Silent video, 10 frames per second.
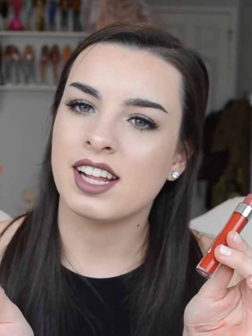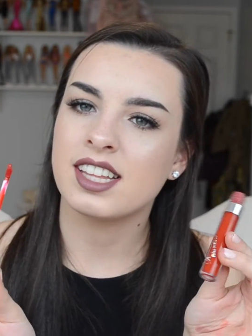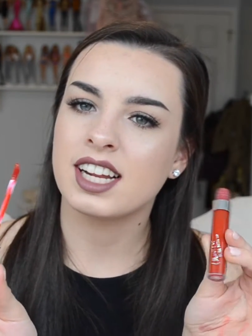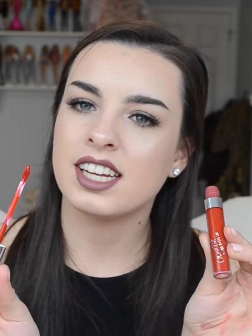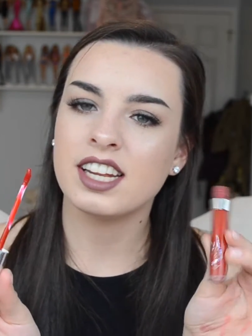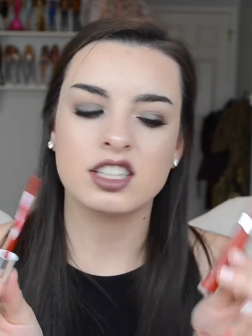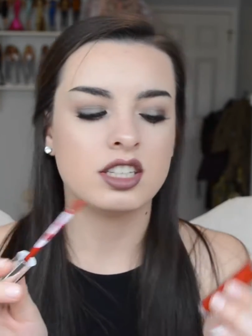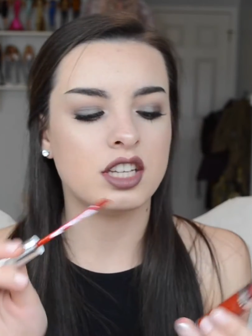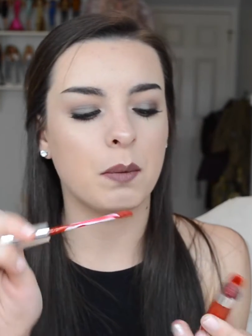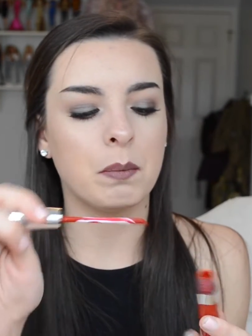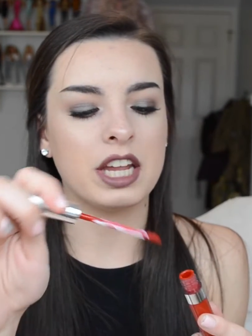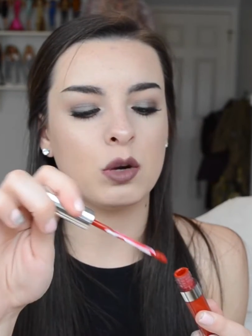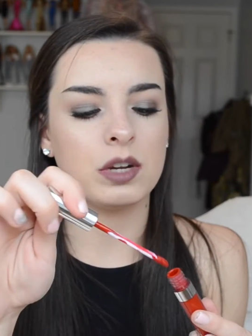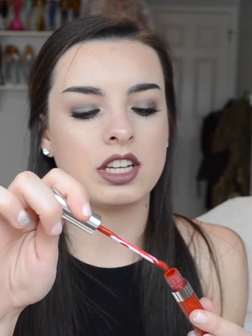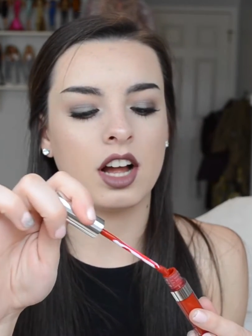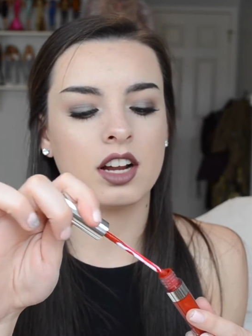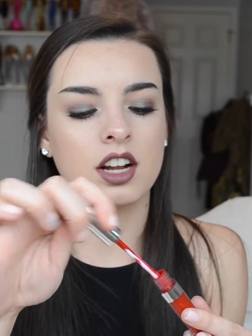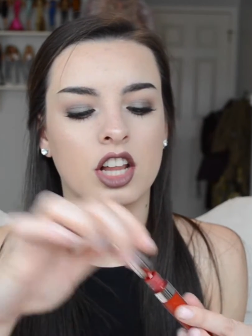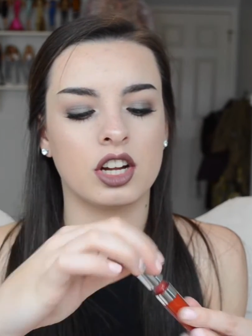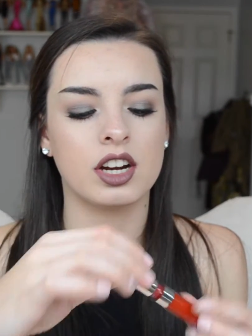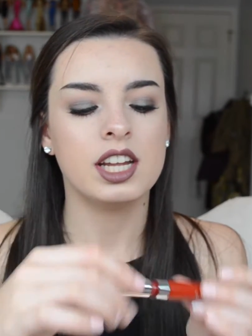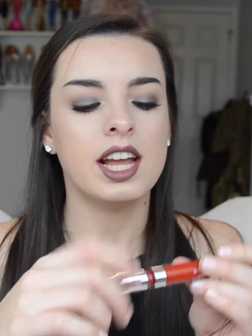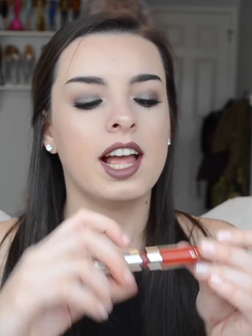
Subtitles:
It's like a nice tomatoey color.